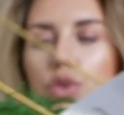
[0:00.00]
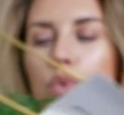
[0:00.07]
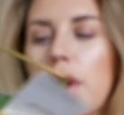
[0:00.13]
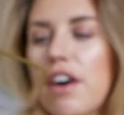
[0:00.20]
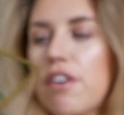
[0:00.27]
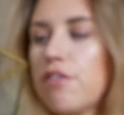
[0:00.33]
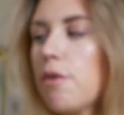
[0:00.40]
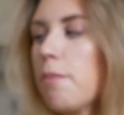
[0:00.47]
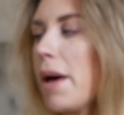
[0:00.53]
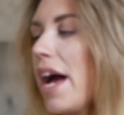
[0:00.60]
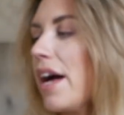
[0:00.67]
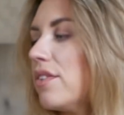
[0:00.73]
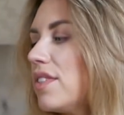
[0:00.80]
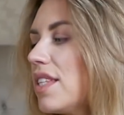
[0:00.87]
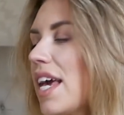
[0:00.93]

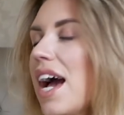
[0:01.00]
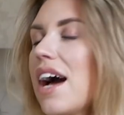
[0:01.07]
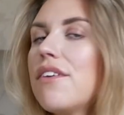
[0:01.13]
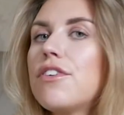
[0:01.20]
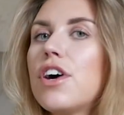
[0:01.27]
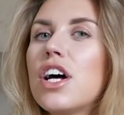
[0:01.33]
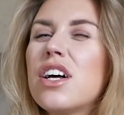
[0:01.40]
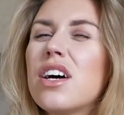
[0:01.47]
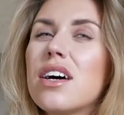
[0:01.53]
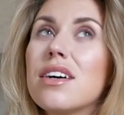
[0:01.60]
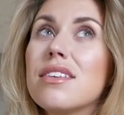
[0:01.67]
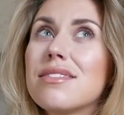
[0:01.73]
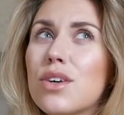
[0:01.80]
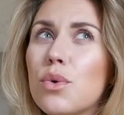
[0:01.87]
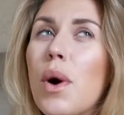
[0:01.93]
£12. They have a
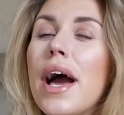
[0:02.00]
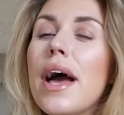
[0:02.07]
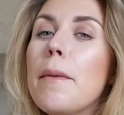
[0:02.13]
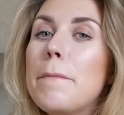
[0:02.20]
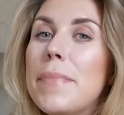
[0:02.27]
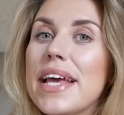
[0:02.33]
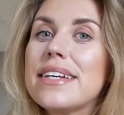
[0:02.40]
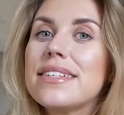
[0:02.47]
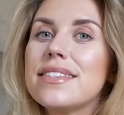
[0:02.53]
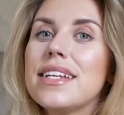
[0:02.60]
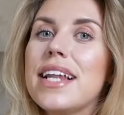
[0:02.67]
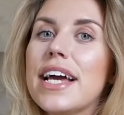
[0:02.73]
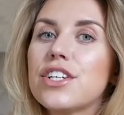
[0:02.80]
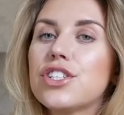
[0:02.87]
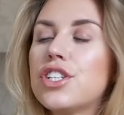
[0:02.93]
quite a big
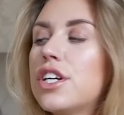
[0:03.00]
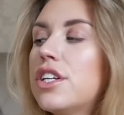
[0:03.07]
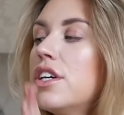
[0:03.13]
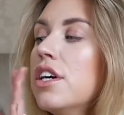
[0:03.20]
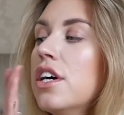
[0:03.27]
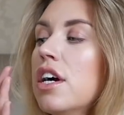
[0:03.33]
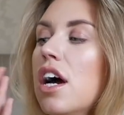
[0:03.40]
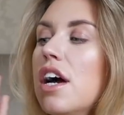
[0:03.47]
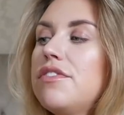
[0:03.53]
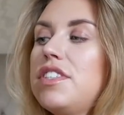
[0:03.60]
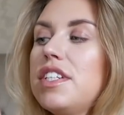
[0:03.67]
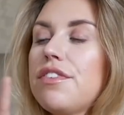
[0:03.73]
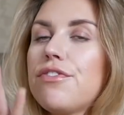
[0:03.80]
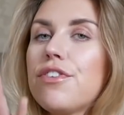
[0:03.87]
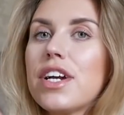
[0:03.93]
selection of
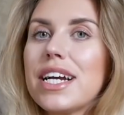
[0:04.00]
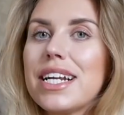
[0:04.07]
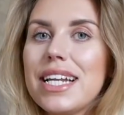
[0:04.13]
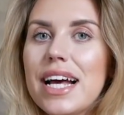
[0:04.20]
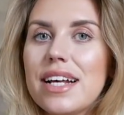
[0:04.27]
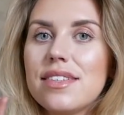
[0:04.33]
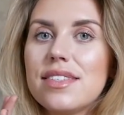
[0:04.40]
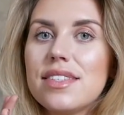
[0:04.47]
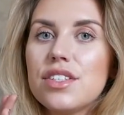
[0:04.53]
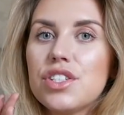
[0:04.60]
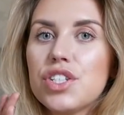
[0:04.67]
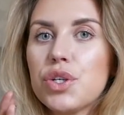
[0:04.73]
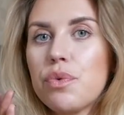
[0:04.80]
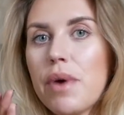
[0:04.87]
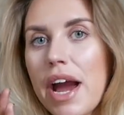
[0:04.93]
different glass
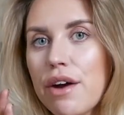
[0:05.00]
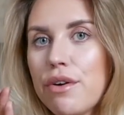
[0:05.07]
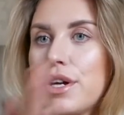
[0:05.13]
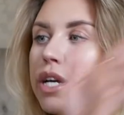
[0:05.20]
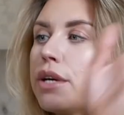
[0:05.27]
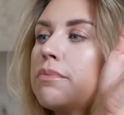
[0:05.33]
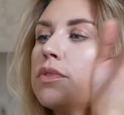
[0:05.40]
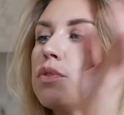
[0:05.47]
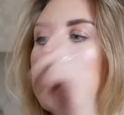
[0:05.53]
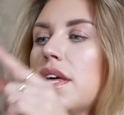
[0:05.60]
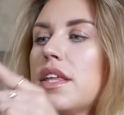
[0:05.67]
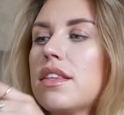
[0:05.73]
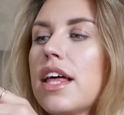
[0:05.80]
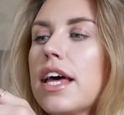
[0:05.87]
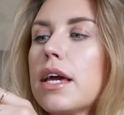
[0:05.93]
terrariums
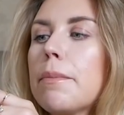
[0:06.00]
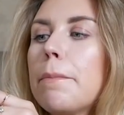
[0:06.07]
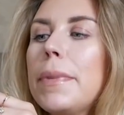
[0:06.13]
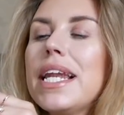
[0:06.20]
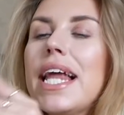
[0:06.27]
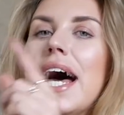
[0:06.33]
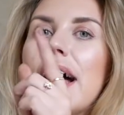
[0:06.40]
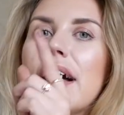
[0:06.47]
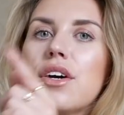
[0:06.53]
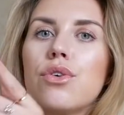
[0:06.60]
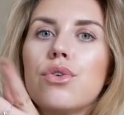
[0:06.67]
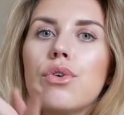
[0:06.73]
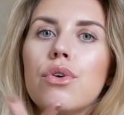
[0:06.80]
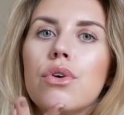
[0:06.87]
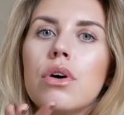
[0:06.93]
with like
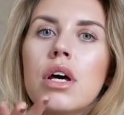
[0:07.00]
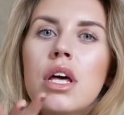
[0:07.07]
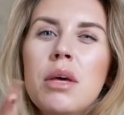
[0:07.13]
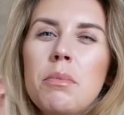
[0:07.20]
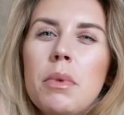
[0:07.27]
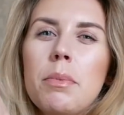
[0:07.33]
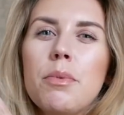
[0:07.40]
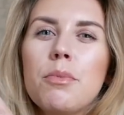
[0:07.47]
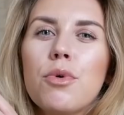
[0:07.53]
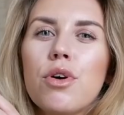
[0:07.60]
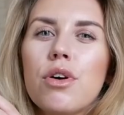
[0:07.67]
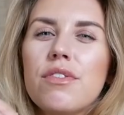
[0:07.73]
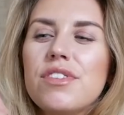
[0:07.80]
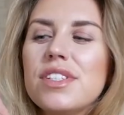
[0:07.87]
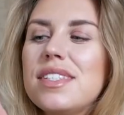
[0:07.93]
black or maybe
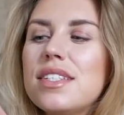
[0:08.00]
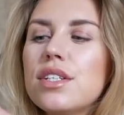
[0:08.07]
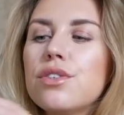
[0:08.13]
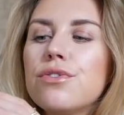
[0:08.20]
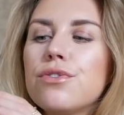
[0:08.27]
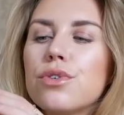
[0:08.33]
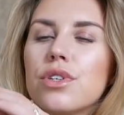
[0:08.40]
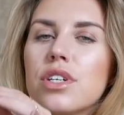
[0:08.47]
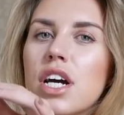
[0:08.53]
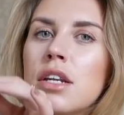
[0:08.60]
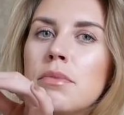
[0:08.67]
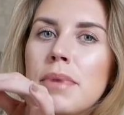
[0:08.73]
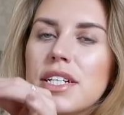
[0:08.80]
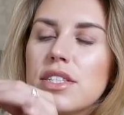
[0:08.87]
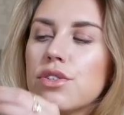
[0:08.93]
more of a silver or
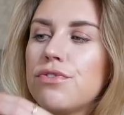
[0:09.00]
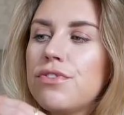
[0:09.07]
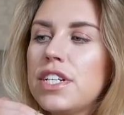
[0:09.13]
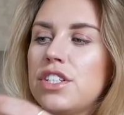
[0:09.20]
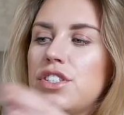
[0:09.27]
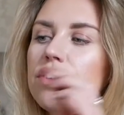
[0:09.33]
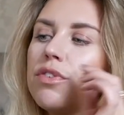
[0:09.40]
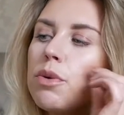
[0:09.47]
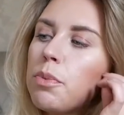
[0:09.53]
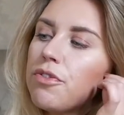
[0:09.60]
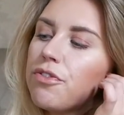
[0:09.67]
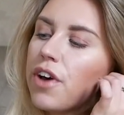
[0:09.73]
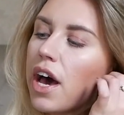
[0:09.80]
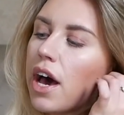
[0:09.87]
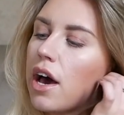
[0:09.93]
gunmetal finish if you
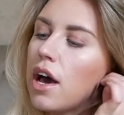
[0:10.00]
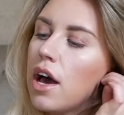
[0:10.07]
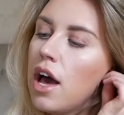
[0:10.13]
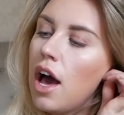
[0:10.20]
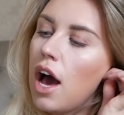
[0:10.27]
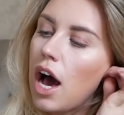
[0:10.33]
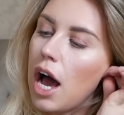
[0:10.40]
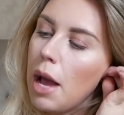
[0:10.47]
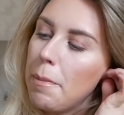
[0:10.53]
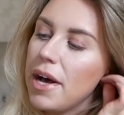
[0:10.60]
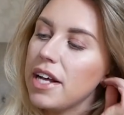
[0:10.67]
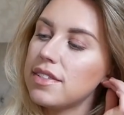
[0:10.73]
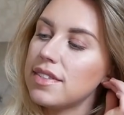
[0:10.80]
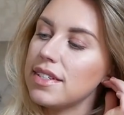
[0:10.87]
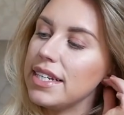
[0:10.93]
prefer. I
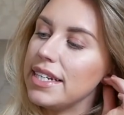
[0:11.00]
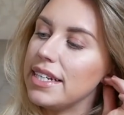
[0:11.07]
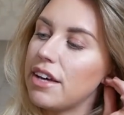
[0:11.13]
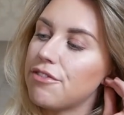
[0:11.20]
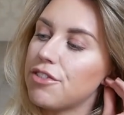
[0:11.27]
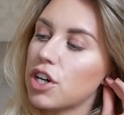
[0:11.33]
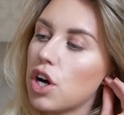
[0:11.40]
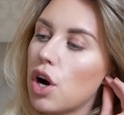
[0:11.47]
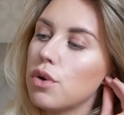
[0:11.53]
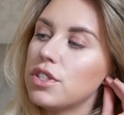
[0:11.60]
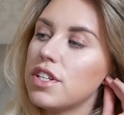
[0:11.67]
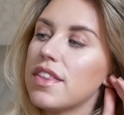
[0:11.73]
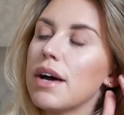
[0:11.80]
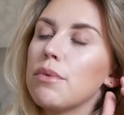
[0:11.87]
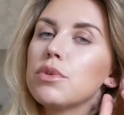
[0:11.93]
personally love the
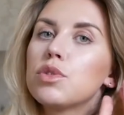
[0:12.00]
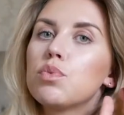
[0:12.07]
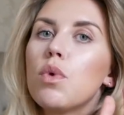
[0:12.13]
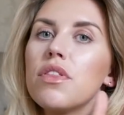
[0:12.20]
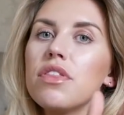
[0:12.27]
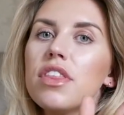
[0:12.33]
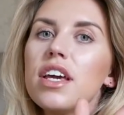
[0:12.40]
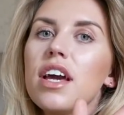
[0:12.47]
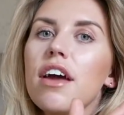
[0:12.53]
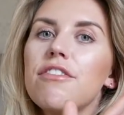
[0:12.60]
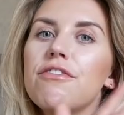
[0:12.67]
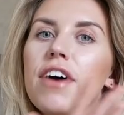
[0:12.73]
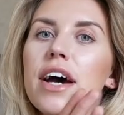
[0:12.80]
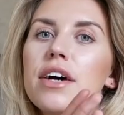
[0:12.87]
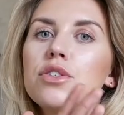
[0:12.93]
gold and that was one thing I
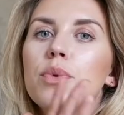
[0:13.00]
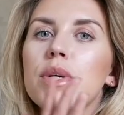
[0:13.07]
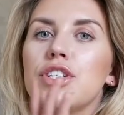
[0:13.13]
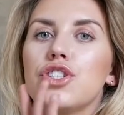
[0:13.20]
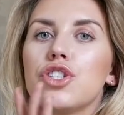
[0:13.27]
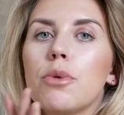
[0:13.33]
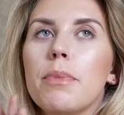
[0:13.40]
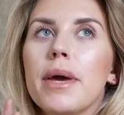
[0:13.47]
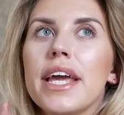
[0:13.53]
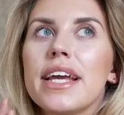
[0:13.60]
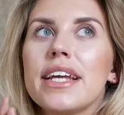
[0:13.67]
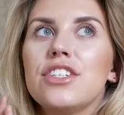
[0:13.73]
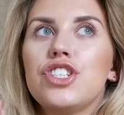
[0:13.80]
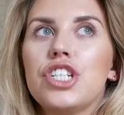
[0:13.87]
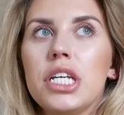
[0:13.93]
found when
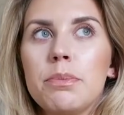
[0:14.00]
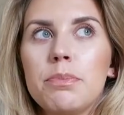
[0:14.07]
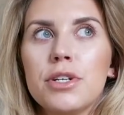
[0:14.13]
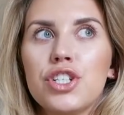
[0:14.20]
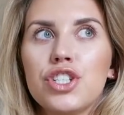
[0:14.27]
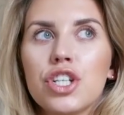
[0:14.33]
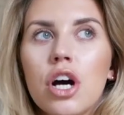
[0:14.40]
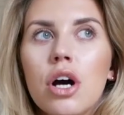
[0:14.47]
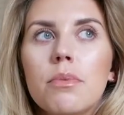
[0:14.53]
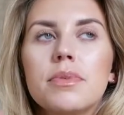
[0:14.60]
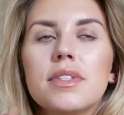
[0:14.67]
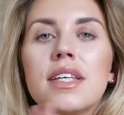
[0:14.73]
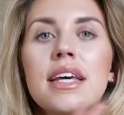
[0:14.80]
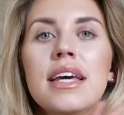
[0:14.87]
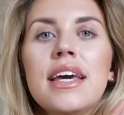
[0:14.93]
shopping in cheaper
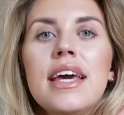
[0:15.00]
shops